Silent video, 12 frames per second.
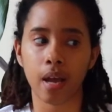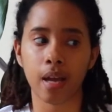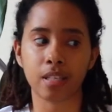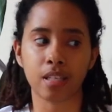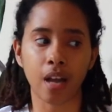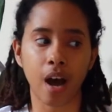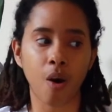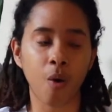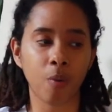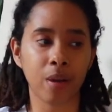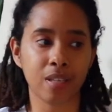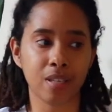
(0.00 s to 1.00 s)
It's not
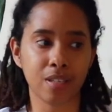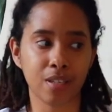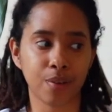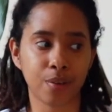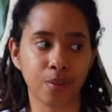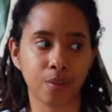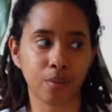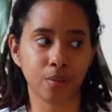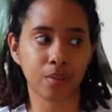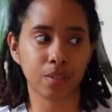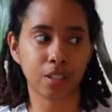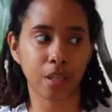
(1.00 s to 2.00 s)
always
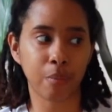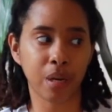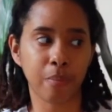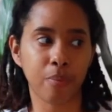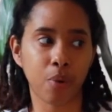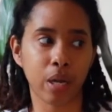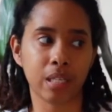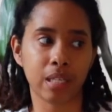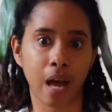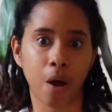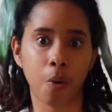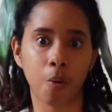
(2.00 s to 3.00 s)
until somebody
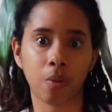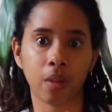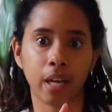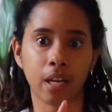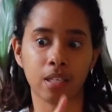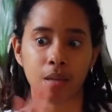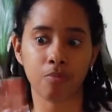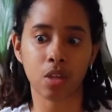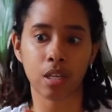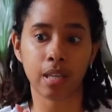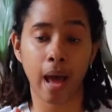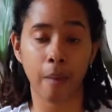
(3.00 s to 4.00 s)
points out like
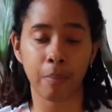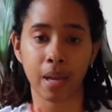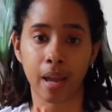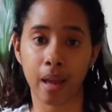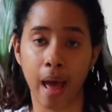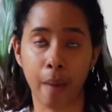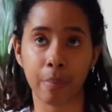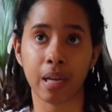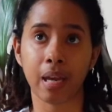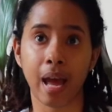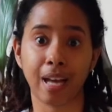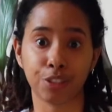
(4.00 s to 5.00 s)
something's
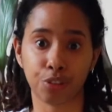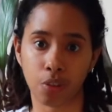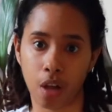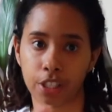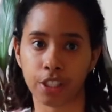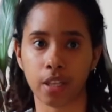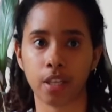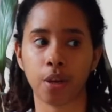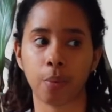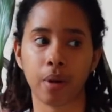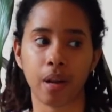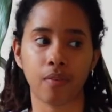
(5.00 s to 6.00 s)
happening astrologically
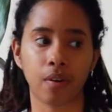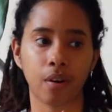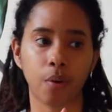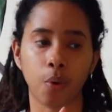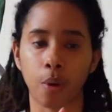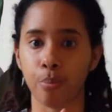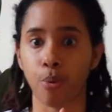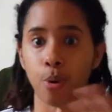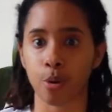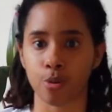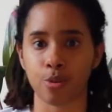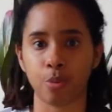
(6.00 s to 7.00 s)
or whatever, or a
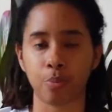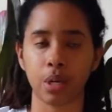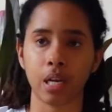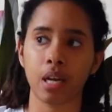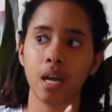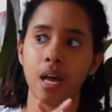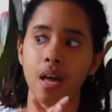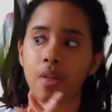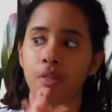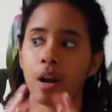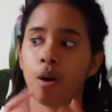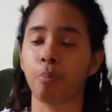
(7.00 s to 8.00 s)
portal's opening,
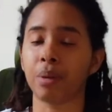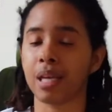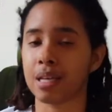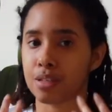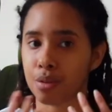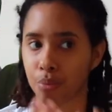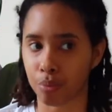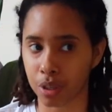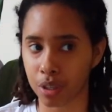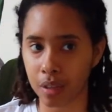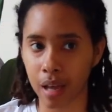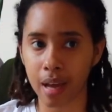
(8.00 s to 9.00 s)
that I'll begin to
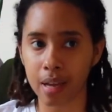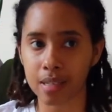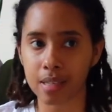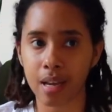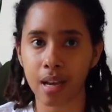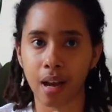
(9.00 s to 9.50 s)
realize.